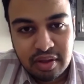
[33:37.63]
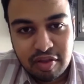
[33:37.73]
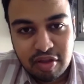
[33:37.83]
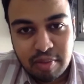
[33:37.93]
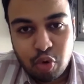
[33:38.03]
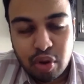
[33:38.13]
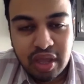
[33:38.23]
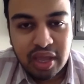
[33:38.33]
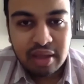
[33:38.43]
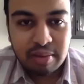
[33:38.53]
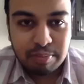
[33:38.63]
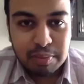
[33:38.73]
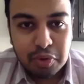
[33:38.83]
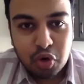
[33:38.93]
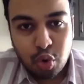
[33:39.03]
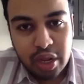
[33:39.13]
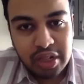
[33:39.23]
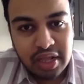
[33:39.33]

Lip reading: So I'm okay people knowing